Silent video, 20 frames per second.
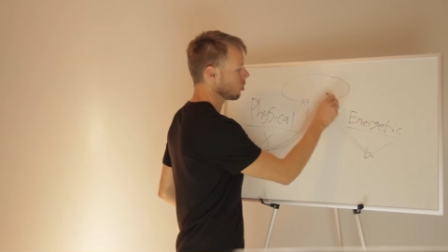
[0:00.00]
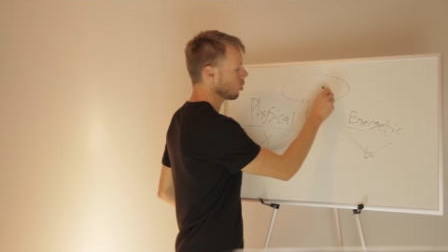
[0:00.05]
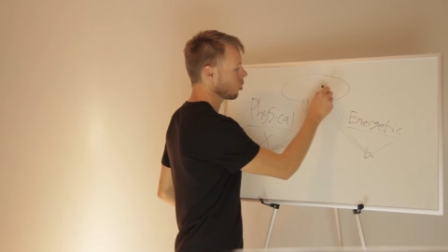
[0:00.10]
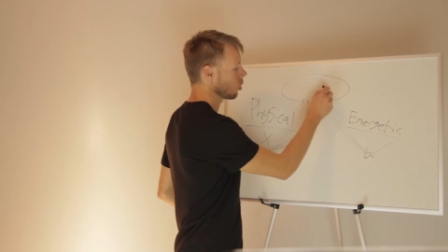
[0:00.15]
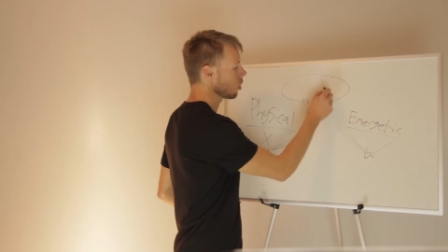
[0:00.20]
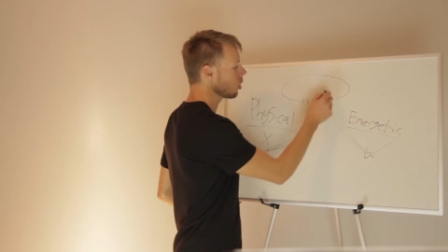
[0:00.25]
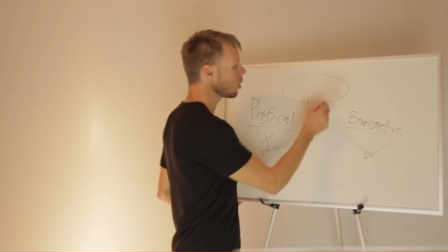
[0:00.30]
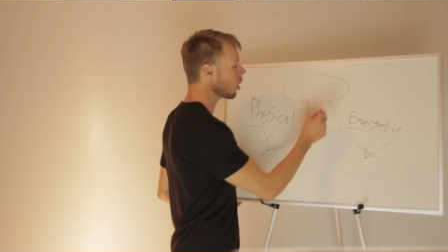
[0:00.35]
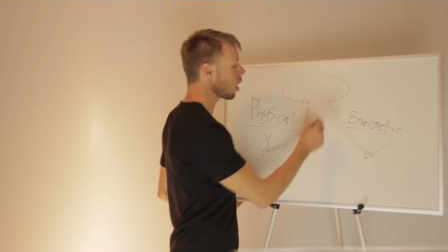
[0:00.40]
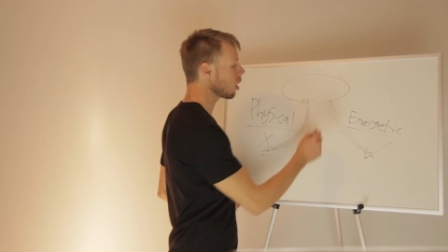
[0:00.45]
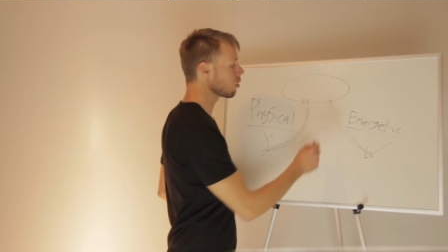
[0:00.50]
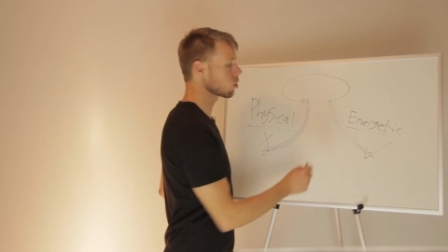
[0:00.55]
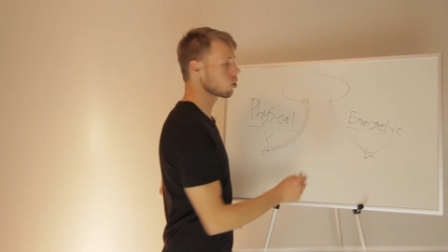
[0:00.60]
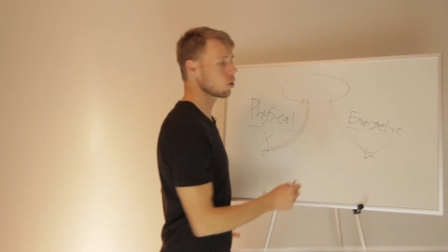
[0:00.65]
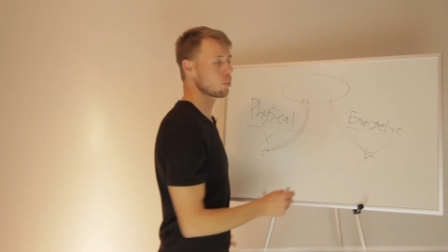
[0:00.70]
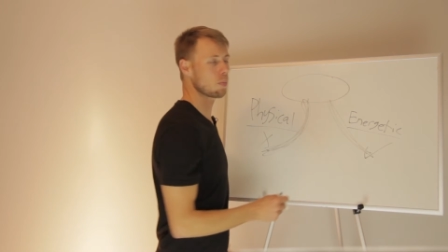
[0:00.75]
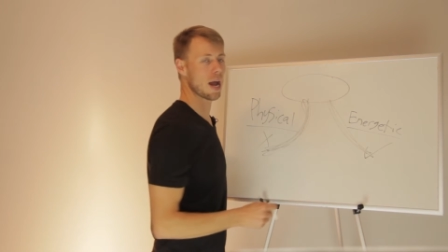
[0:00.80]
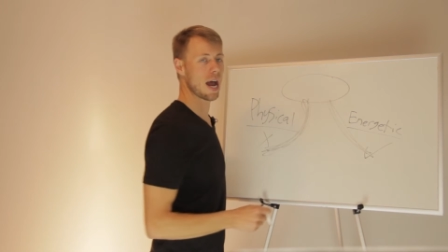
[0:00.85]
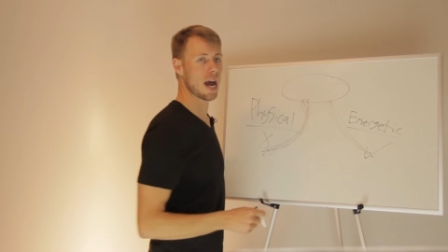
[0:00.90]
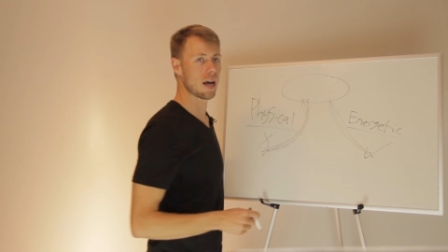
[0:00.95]

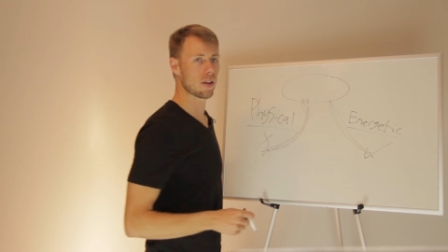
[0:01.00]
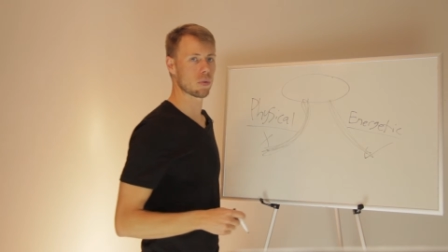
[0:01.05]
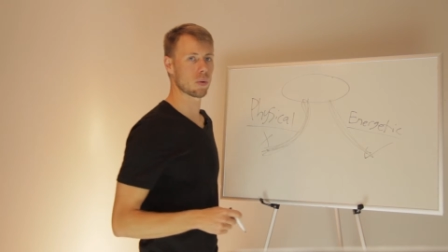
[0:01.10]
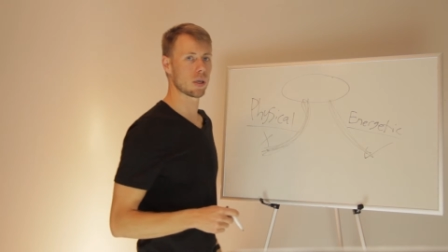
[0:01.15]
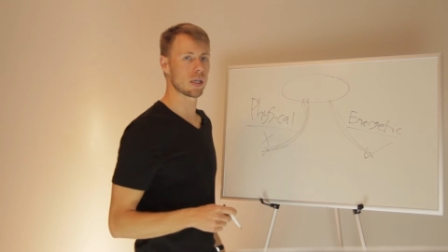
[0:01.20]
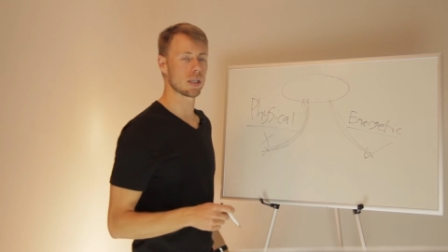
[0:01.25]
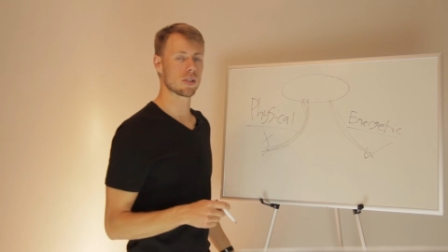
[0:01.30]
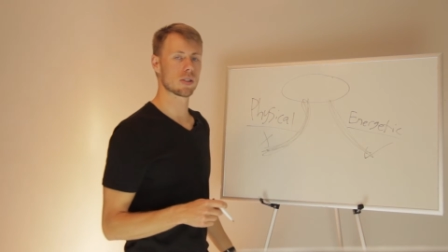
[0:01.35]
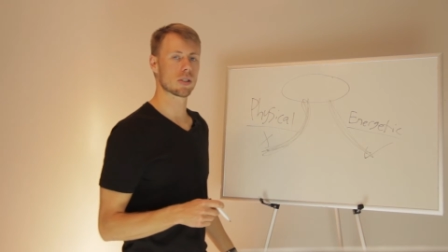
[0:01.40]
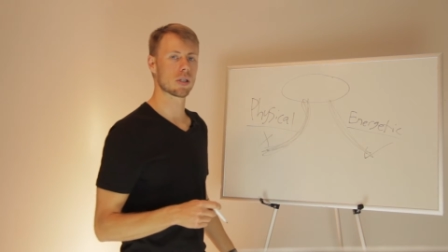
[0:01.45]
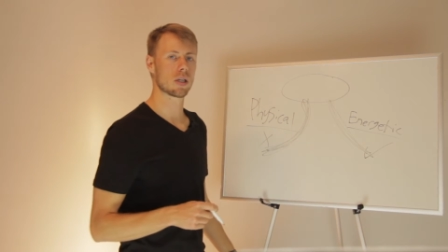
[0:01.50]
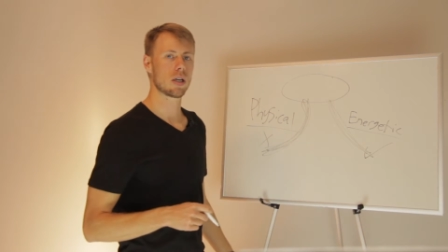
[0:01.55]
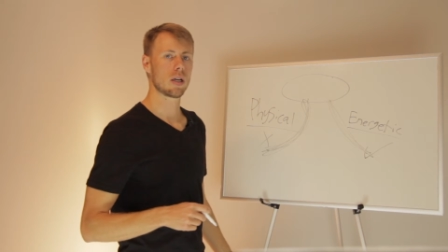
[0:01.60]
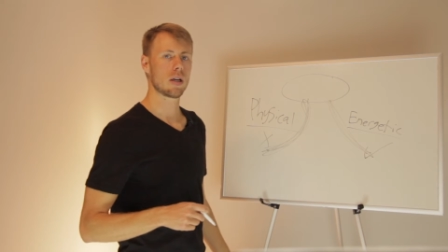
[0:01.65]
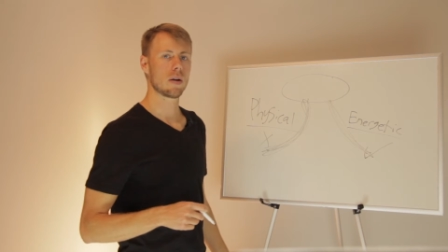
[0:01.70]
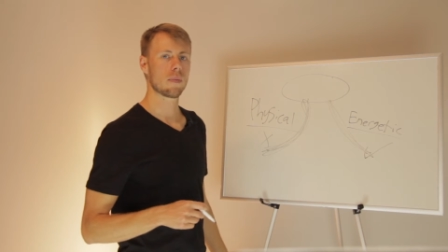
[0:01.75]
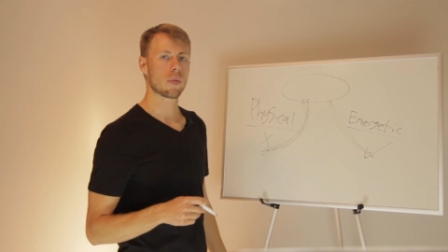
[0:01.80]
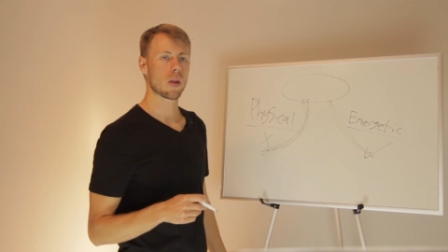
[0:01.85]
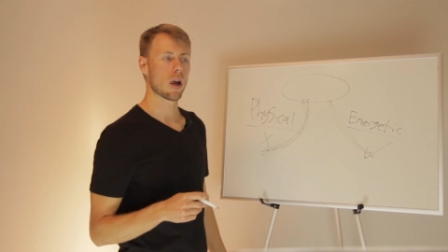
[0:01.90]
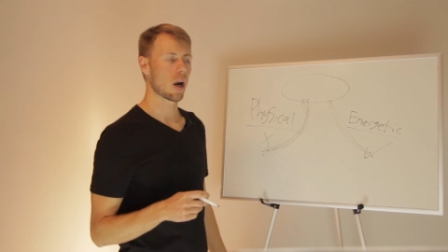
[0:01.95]
neurological pathways,
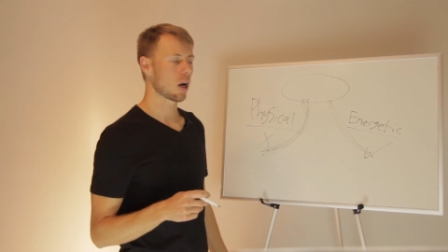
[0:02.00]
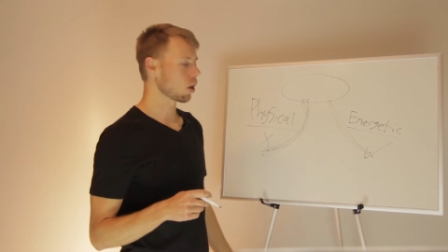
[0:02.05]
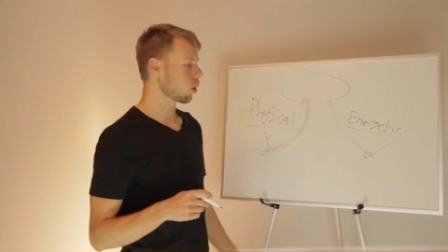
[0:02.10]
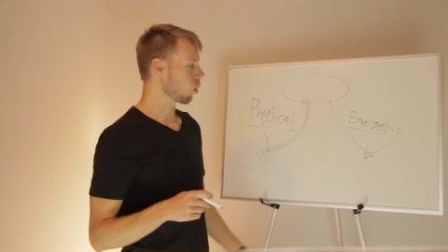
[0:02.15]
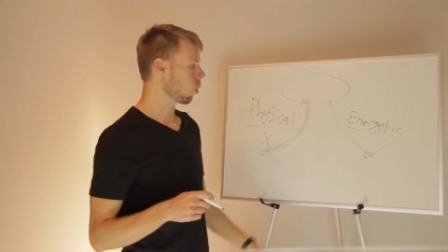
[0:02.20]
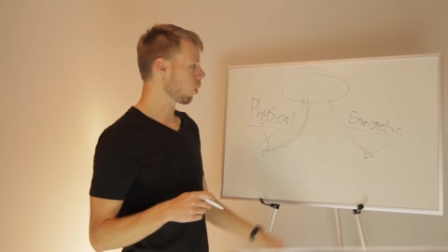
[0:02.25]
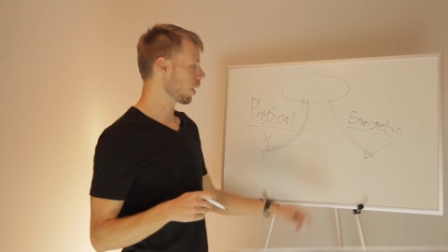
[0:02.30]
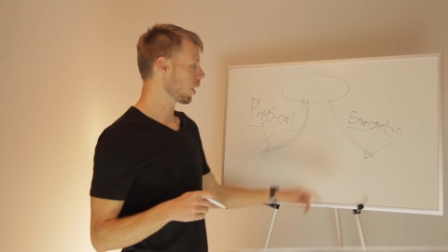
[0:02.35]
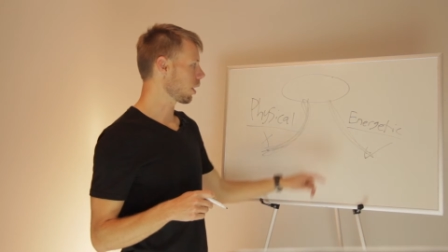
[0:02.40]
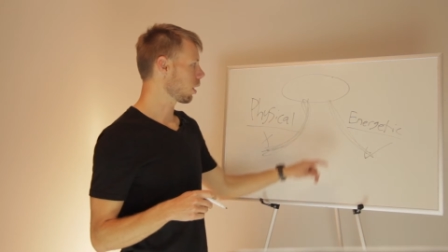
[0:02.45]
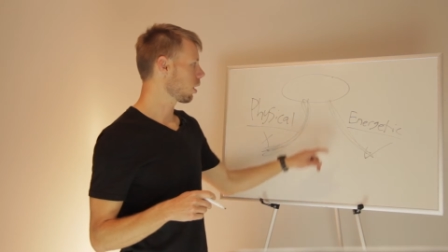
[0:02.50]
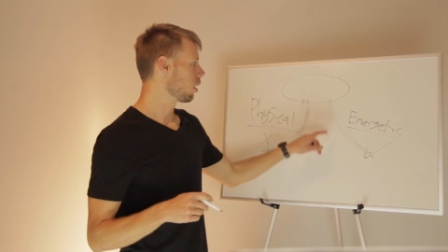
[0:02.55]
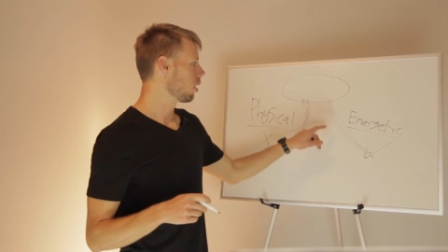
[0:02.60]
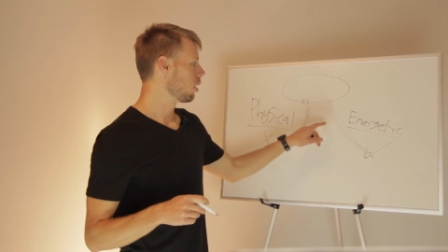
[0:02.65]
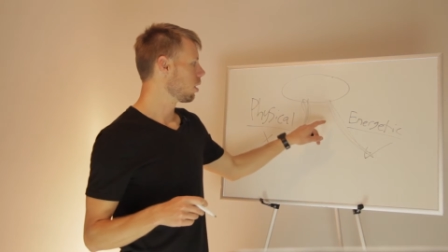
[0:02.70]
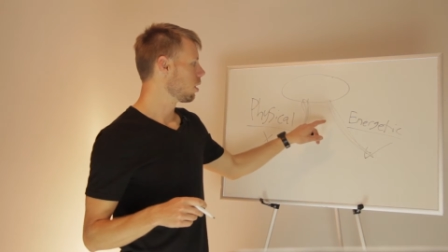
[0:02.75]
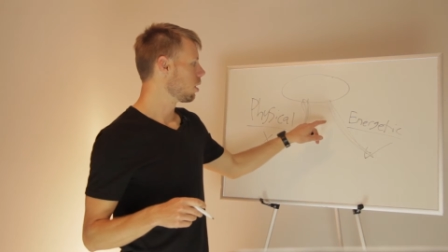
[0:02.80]
are going